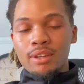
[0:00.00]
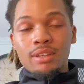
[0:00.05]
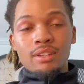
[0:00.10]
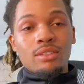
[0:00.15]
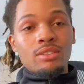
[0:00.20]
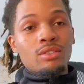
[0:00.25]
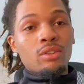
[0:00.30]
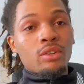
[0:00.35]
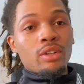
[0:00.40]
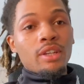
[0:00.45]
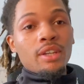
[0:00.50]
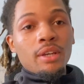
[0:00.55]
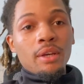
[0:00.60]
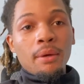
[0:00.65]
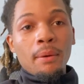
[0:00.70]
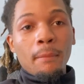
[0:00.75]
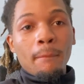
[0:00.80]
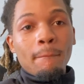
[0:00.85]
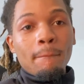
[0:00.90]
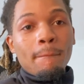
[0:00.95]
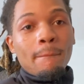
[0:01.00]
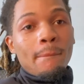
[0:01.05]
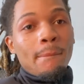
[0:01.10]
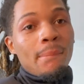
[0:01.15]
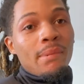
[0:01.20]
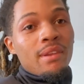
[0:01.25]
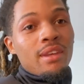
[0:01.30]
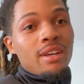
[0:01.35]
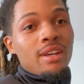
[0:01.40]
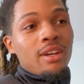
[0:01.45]
So then,
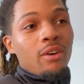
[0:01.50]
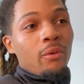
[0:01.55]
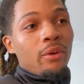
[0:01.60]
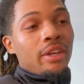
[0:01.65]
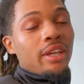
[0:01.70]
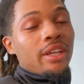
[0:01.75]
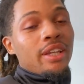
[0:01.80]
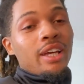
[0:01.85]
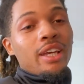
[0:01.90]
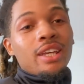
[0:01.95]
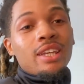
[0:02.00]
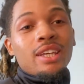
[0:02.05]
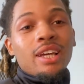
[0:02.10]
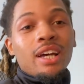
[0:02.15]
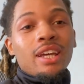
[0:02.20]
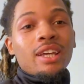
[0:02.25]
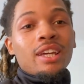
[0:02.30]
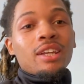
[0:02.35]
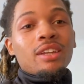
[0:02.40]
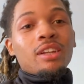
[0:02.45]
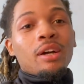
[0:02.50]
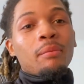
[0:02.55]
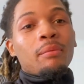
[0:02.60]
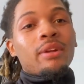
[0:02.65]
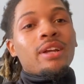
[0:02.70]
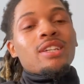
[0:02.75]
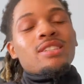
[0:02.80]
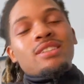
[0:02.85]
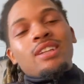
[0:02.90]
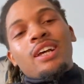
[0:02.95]
when you get that EIN number,
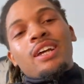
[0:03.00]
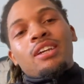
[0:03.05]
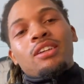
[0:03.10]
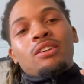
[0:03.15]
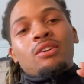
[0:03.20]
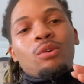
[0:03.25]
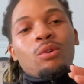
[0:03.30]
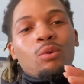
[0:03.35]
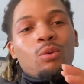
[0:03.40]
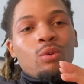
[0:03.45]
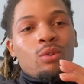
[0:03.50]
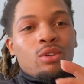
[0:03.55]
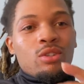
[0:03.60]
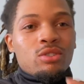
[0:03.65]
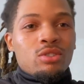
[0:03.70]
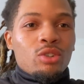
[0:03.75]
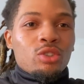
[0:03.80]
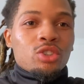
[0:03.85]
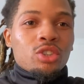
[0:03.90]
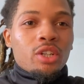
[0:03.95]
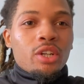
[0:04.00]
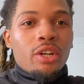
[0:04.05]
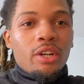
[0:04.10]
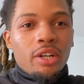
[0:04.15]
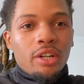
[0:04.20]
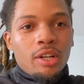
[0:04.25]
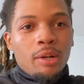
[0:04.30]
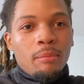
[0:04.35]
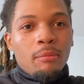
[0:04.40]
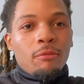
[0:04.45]
that's like your social security
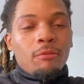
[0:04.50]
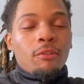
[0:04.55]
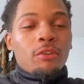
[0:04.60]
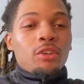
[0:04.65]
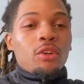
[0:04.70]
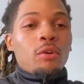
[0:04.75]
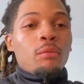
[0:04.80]
number for your